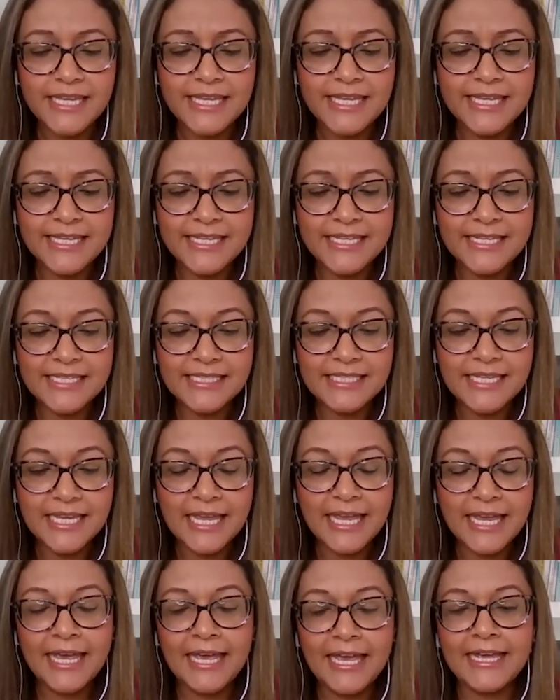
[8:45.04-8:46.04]
is
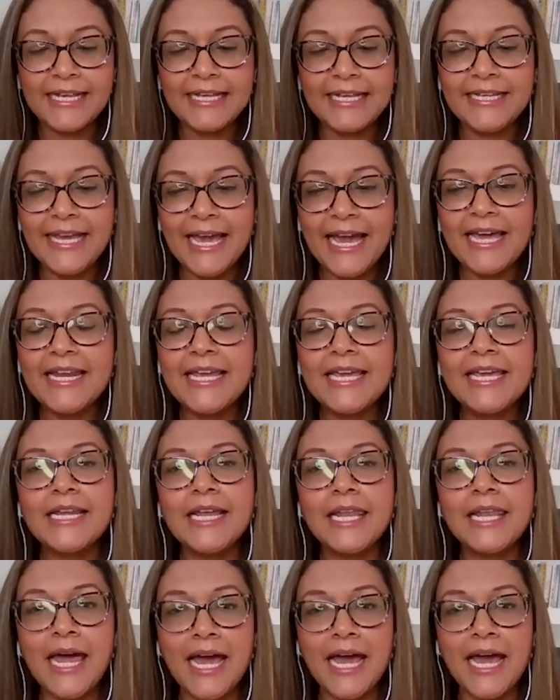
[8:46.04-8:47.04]
get in
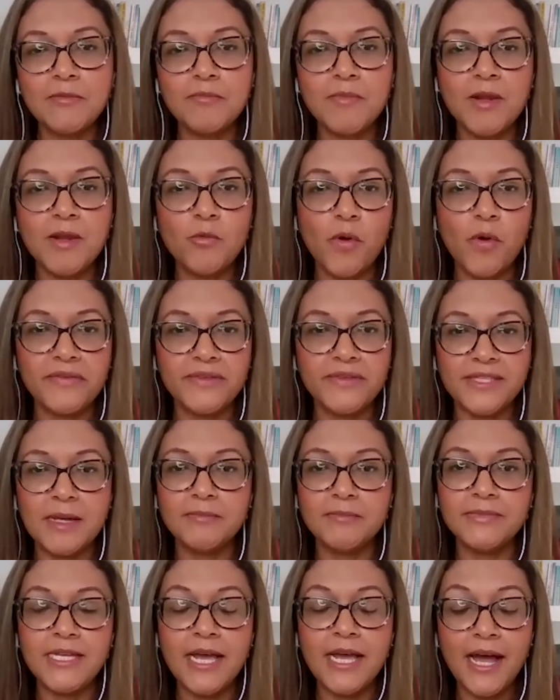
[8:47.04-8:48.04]
alignment with
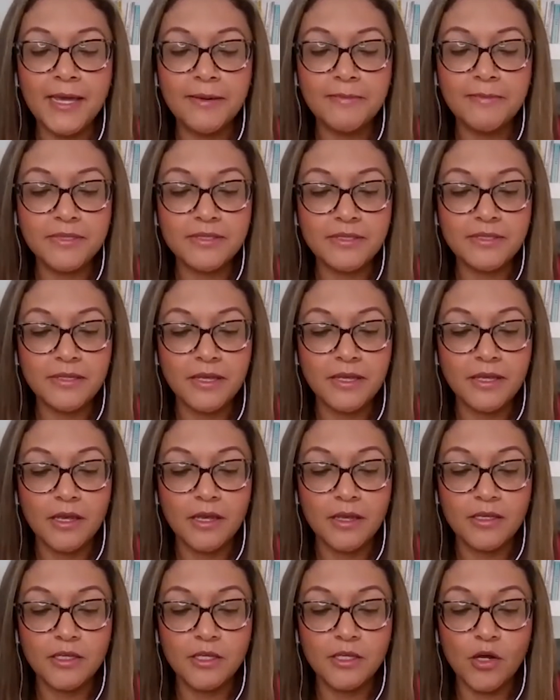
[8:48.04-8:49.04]
sometimes,
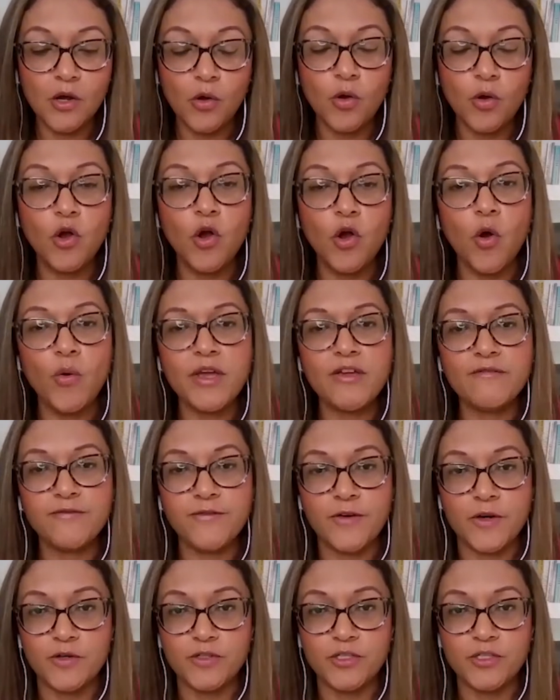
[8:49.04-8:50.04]
going
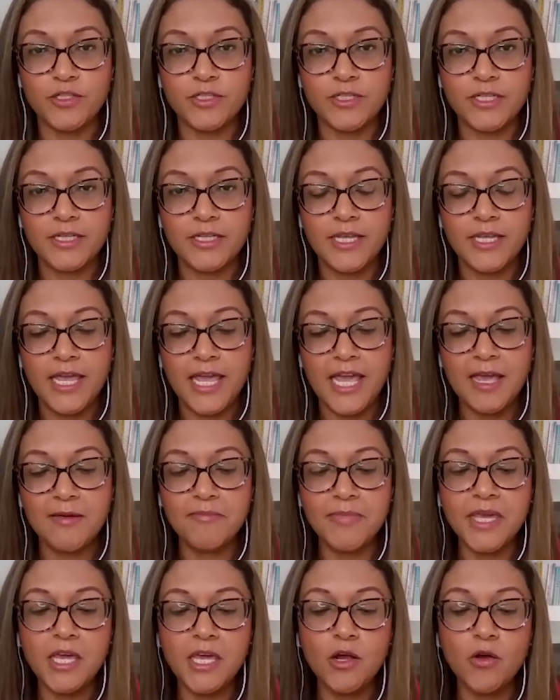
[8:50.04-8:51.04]
first.
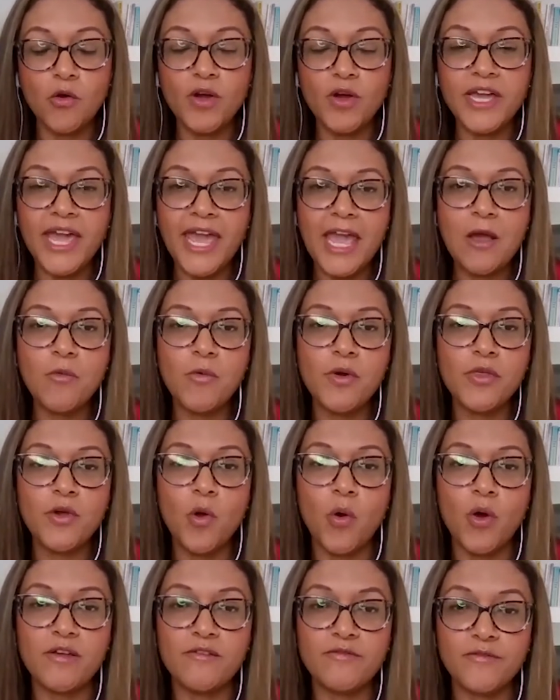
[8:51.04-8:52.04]
And being okay with
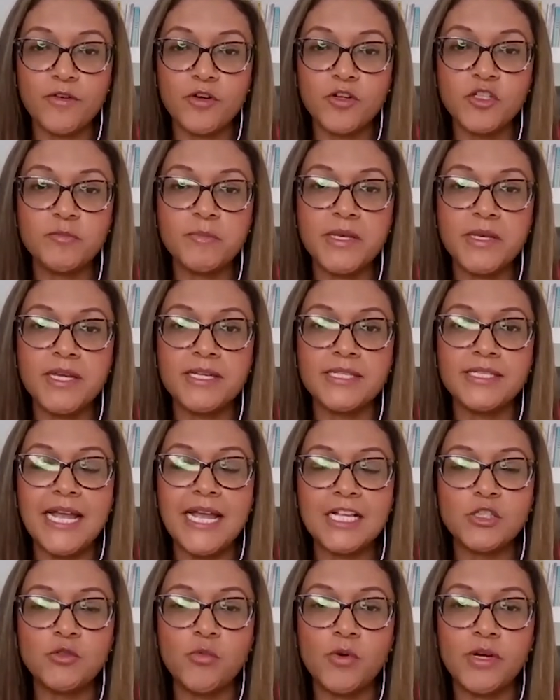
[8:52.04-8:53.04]
going first, because
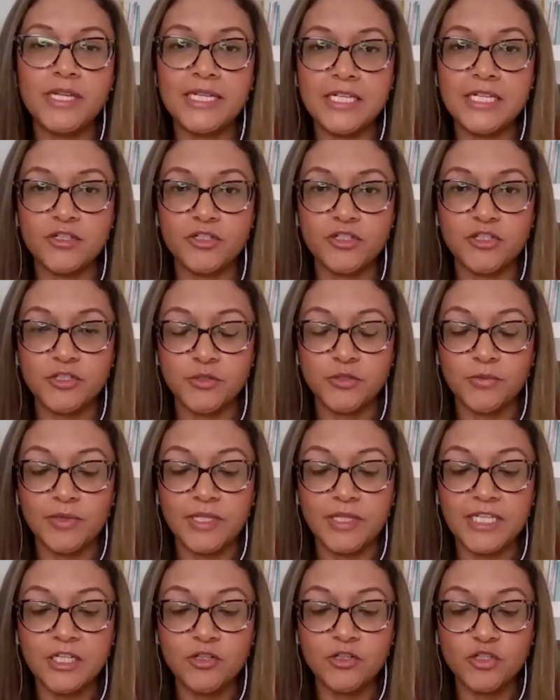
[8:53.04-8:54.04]
that's what leaders do.
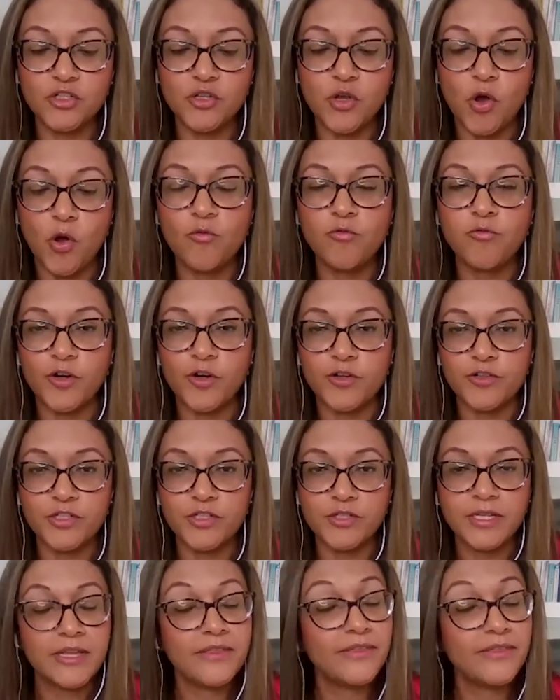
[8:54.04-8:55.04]
Leaders go
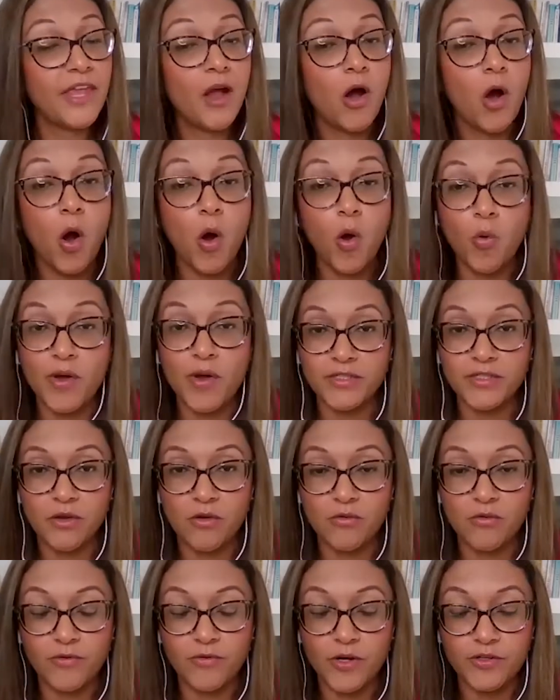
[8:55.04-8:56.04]
first. They always
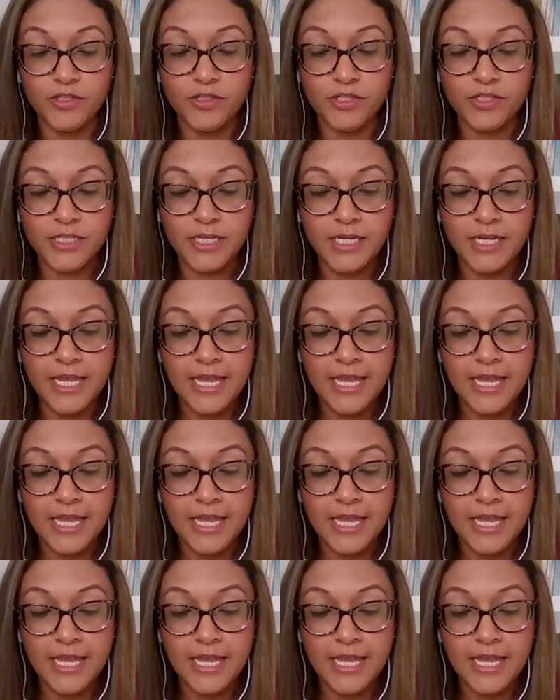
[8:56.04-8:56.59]
go first.